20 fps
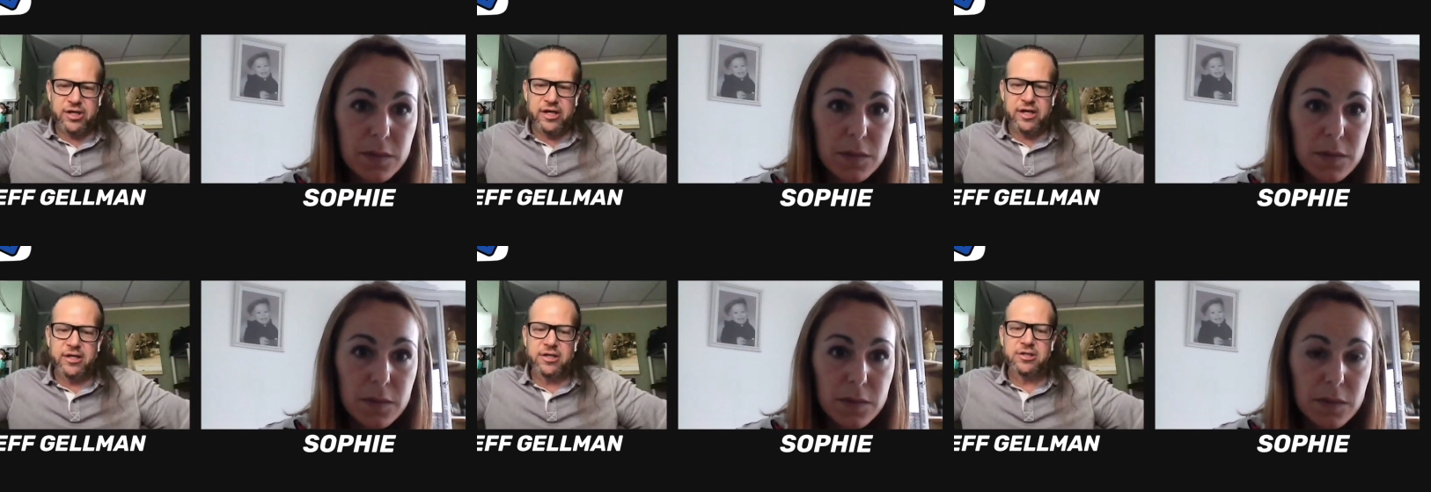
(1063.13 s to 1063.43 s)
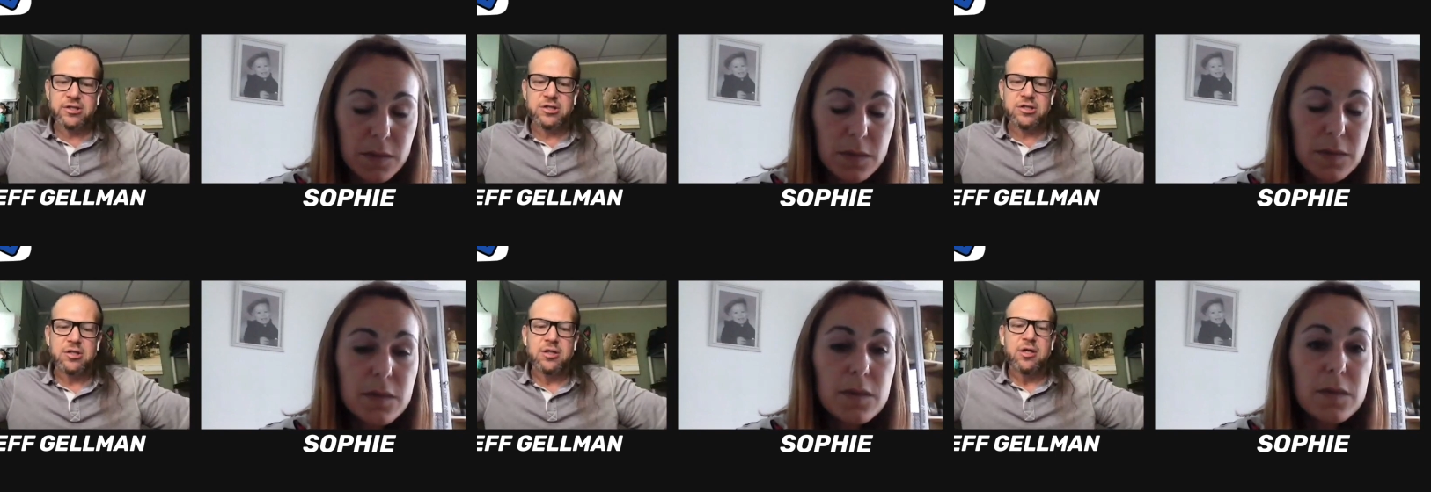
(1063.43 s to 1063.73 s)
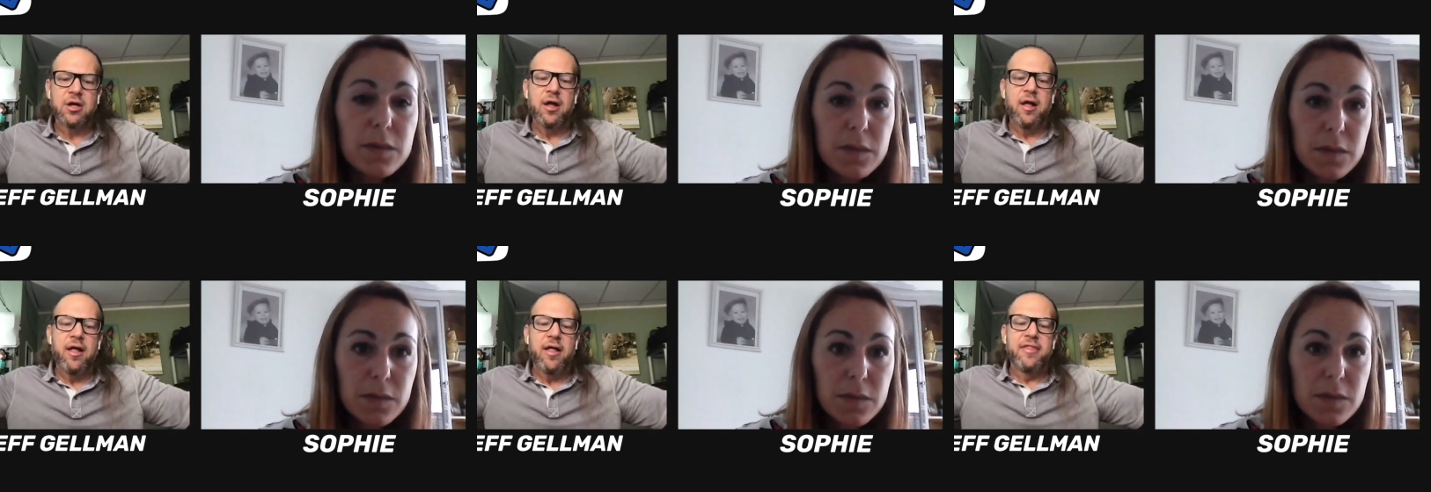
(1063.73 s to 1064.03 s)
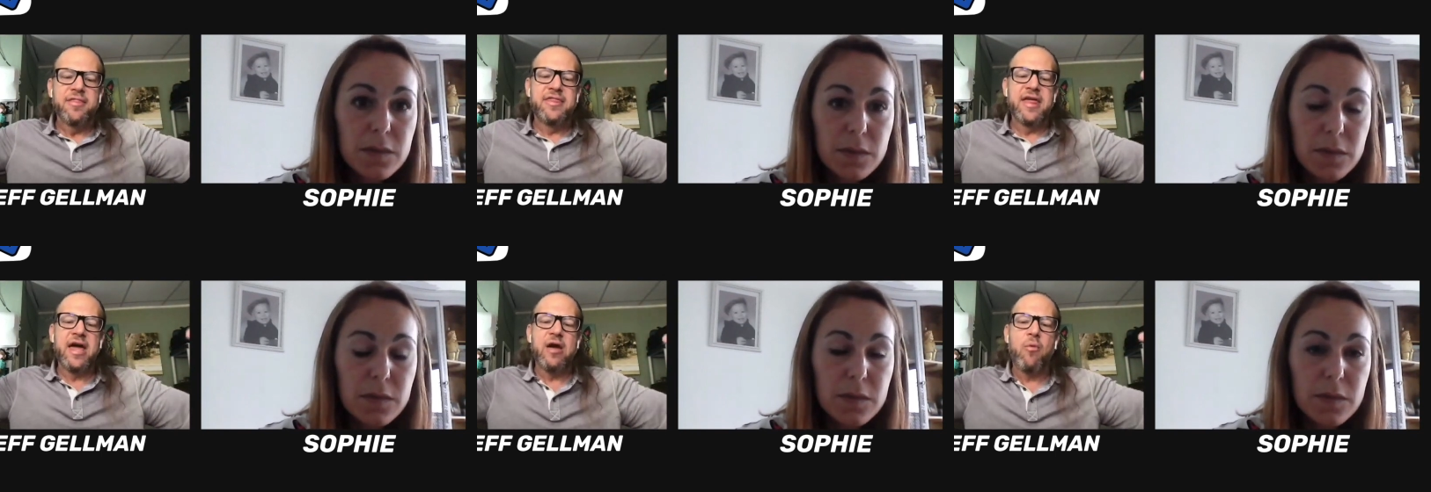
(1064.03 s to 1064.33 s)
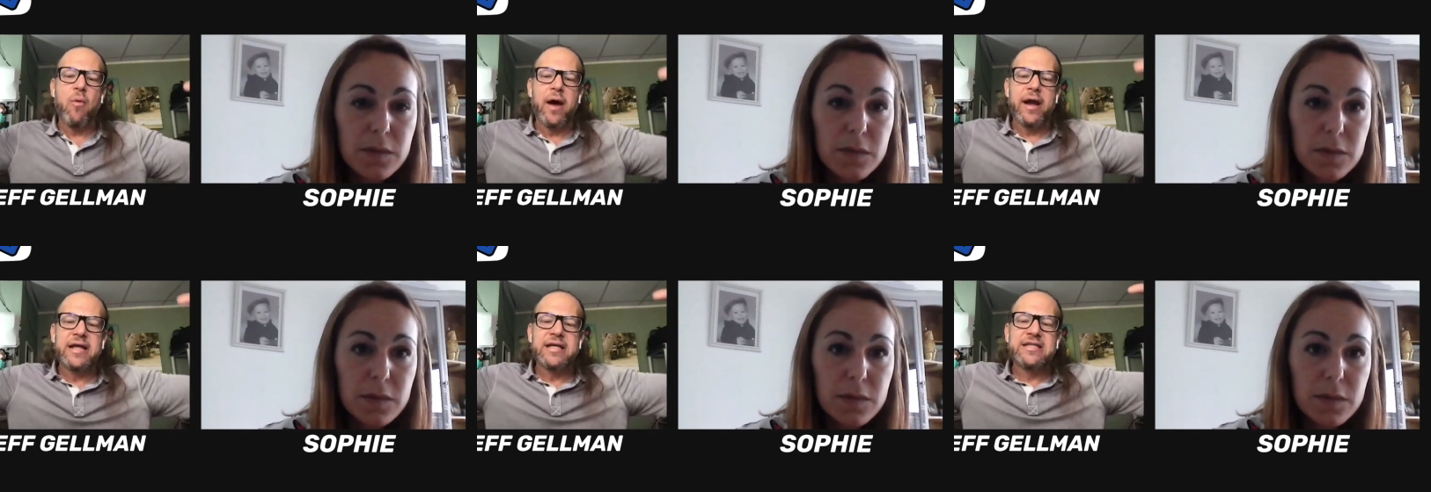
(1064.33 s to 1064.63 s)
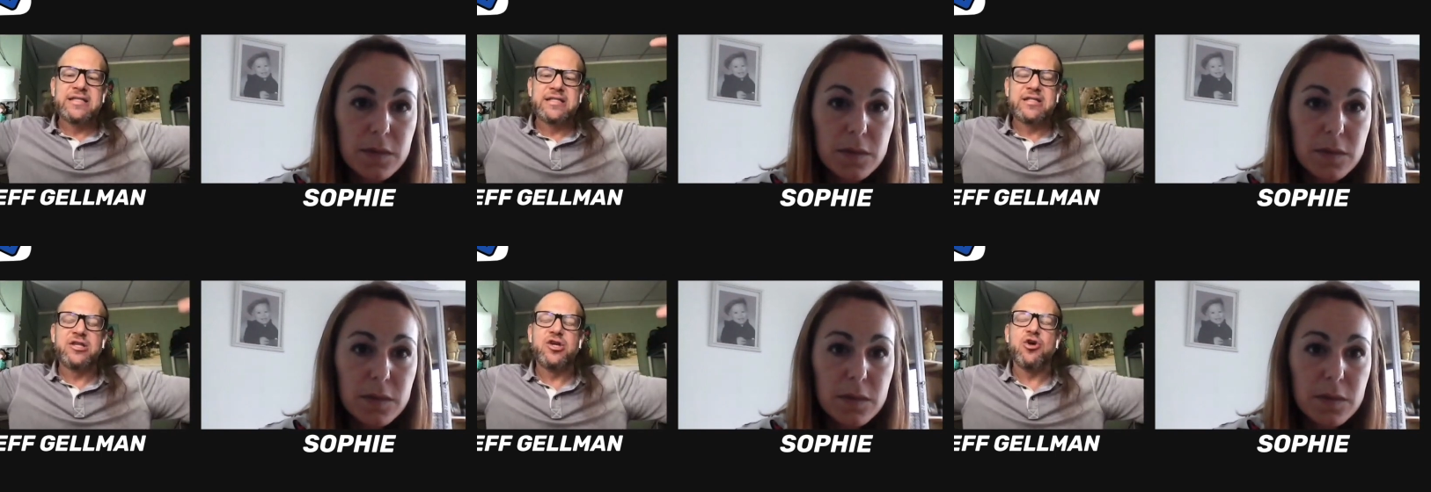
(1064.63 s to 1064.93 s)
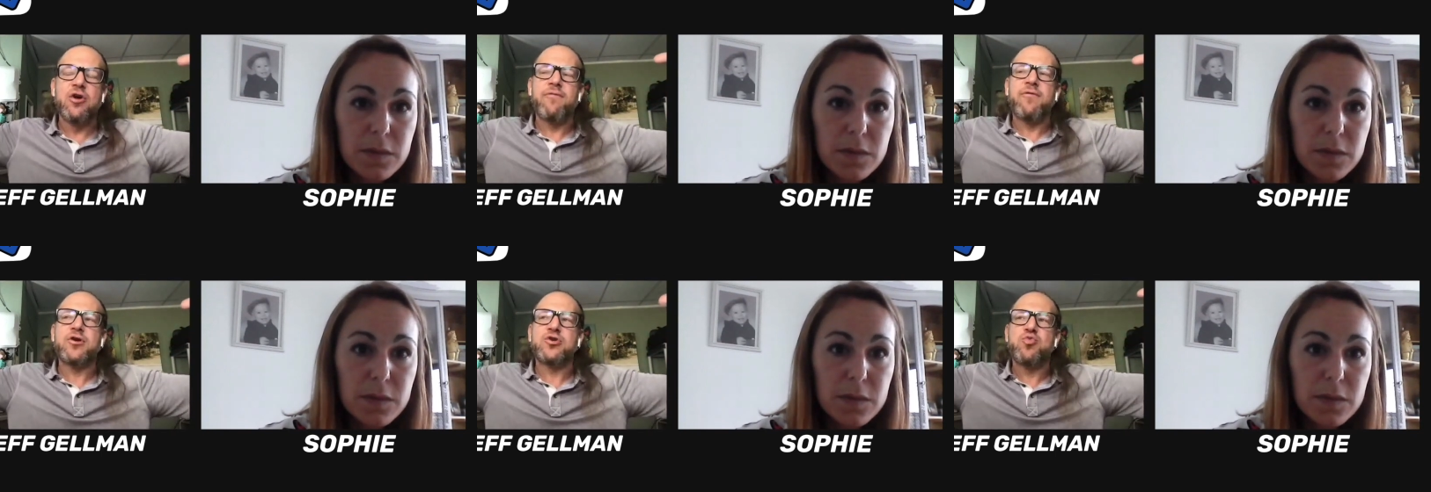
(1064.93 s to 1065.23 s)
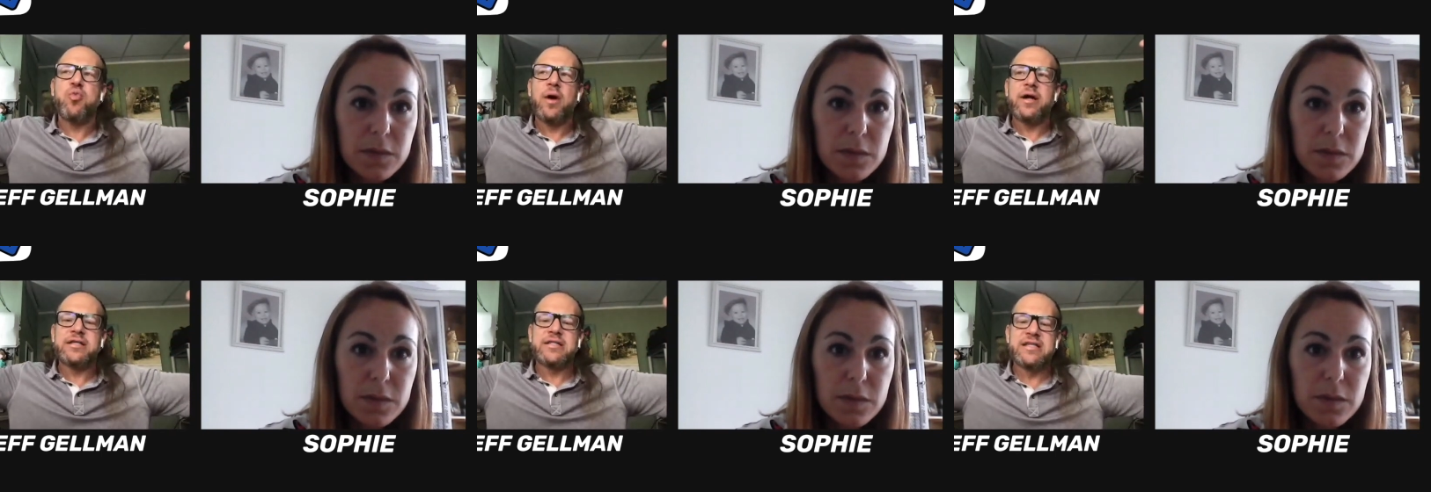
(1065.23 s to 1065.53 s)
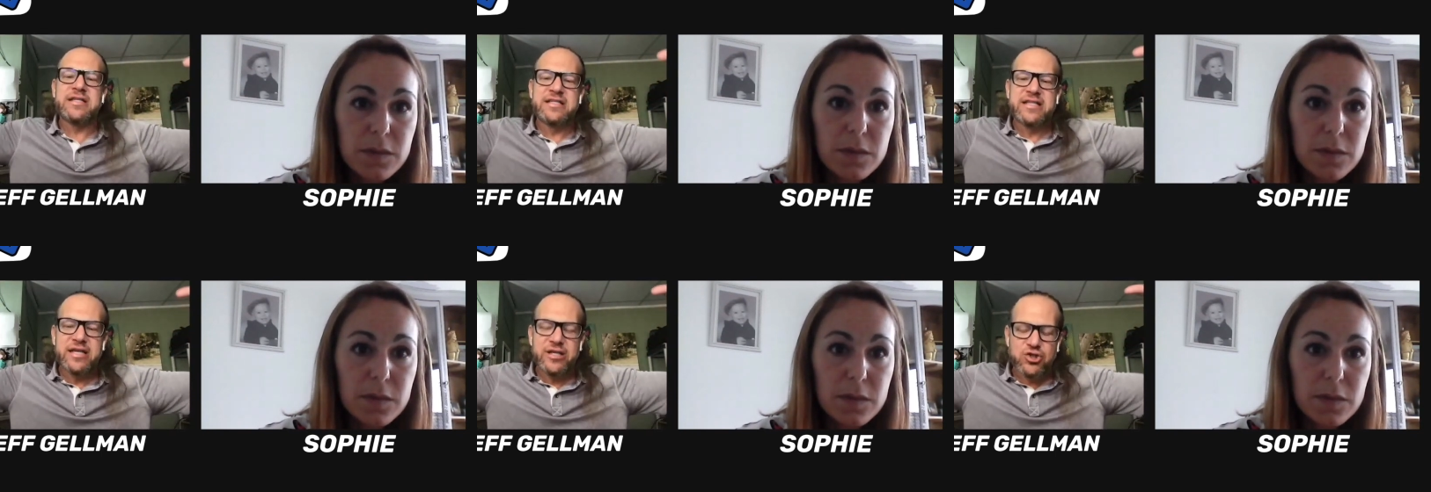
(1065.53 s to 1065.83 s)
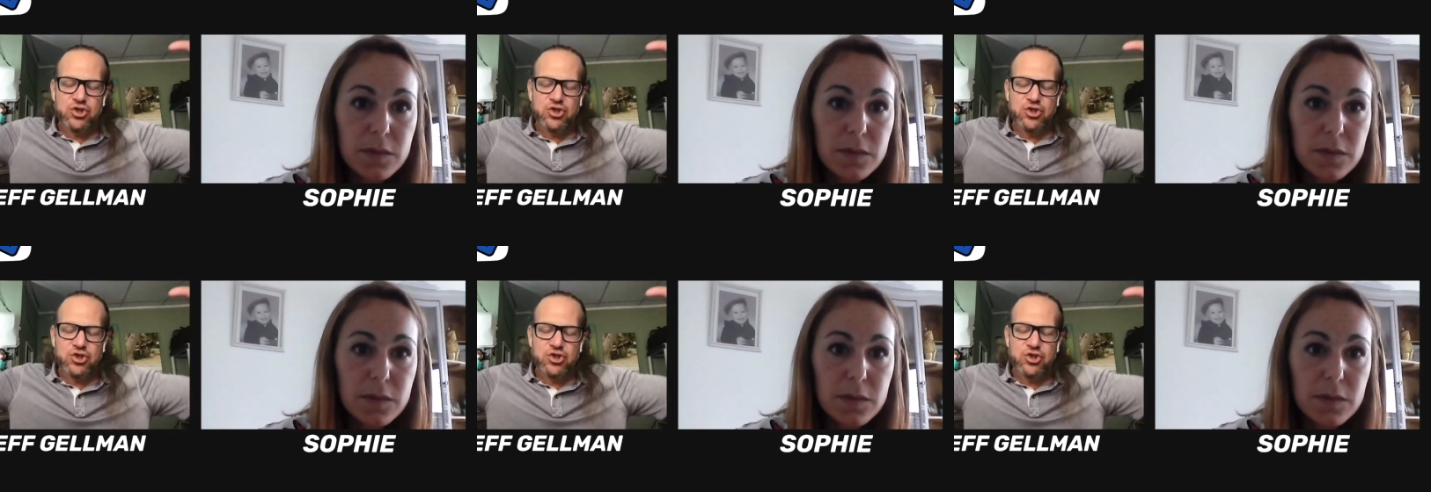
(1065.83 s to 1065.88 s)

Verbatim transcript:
Speaker 1: is they want to. Universe wants to see